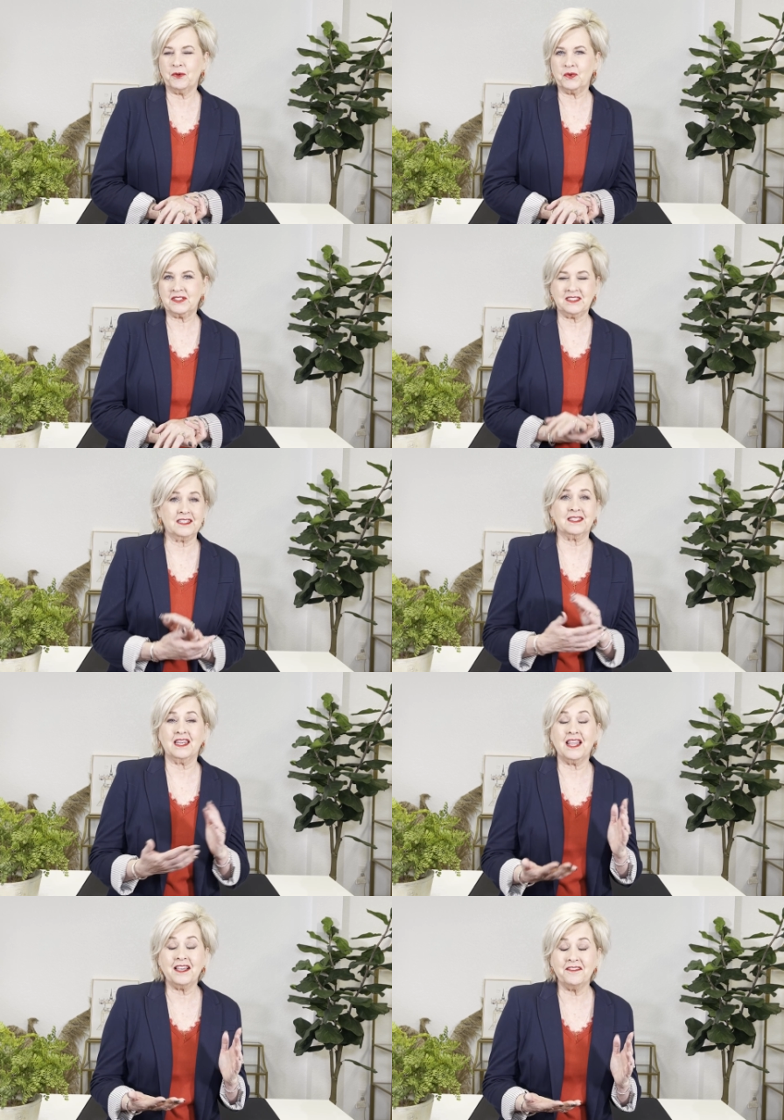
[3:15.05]
or says
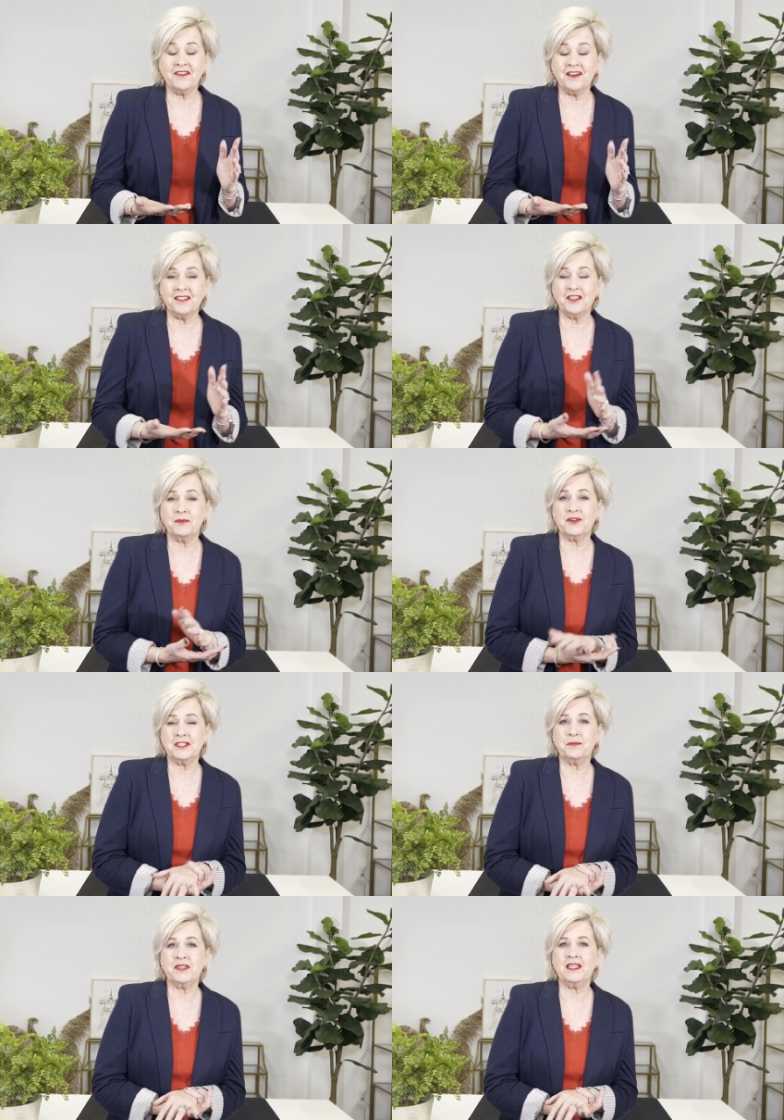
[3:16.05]
love on them or
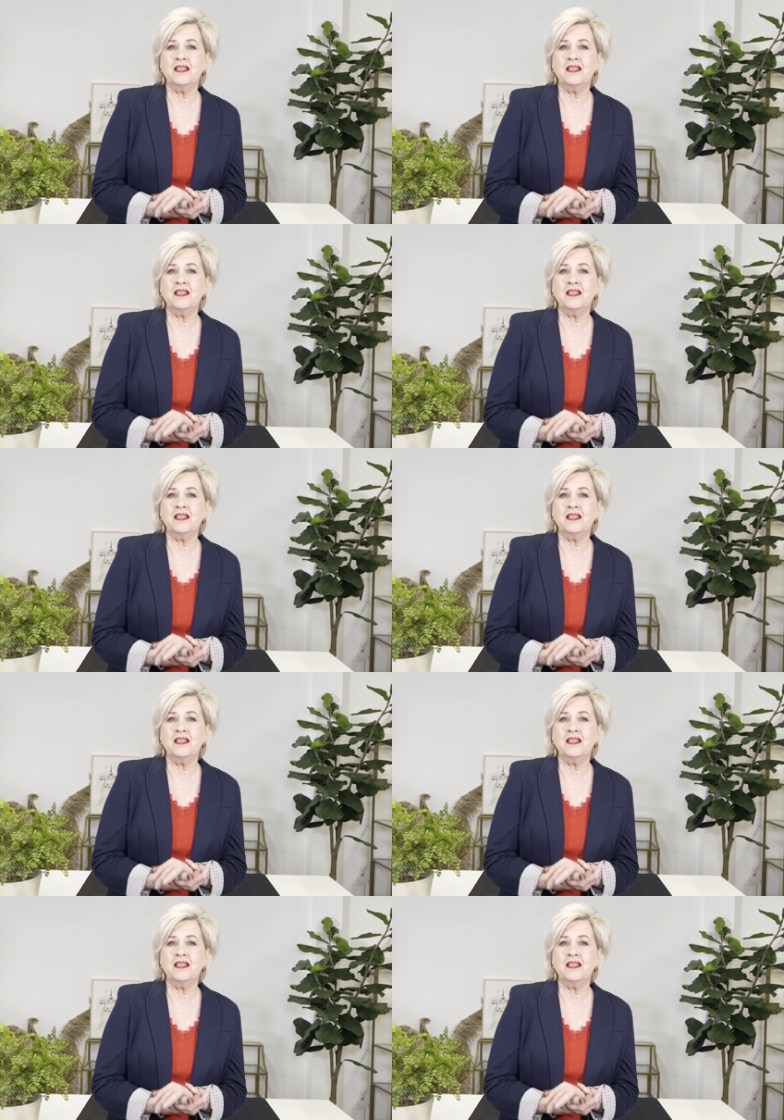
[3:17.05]
something